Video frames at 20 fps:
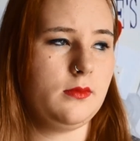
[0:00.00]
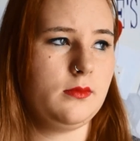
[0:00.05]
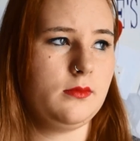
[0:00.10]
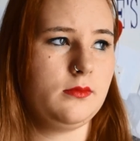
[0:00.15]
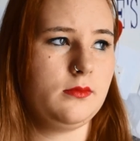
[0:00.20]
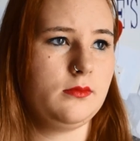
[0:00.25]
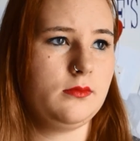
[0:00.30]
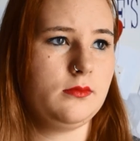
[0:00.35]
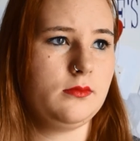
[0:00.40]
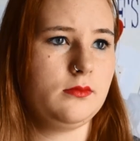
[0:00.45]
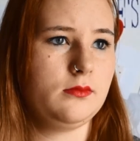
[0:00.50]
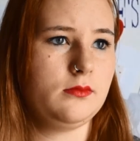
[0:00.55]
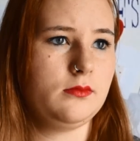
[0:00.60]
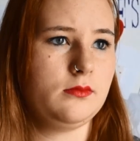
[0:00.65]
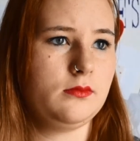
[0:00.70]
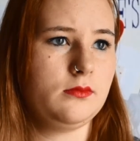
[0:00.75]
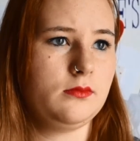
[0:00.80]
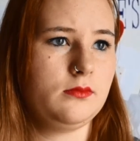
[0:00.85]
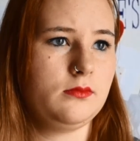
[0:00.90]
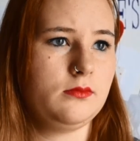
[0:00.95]

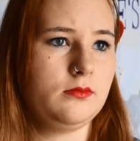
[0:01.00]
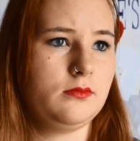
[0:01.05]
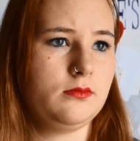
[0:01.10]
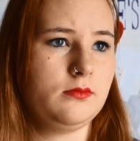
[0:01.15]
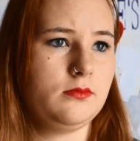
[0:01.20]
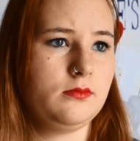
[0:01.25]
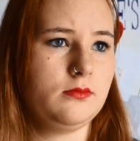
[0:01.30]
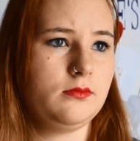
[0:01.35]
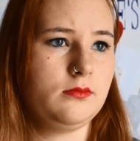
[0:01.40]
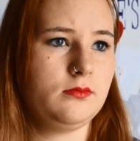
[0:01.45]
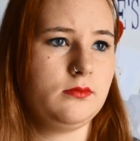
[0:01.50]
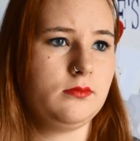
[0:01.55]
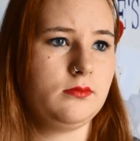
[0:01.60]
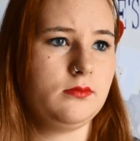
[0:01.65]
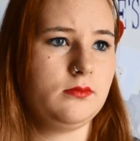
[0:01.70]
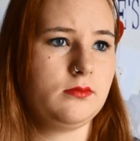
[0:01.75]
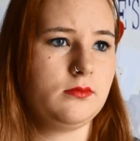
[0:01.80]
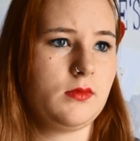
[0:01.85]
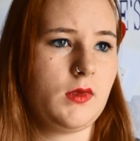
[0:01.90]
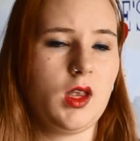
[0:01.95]

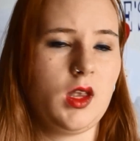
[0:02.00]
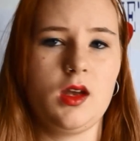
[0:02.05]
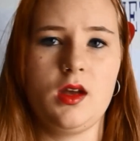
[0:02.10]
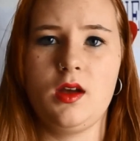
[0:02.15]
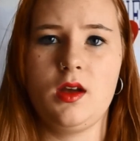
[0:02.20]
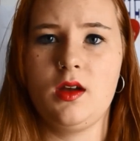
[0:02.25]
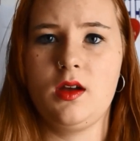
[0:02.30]
[no speech]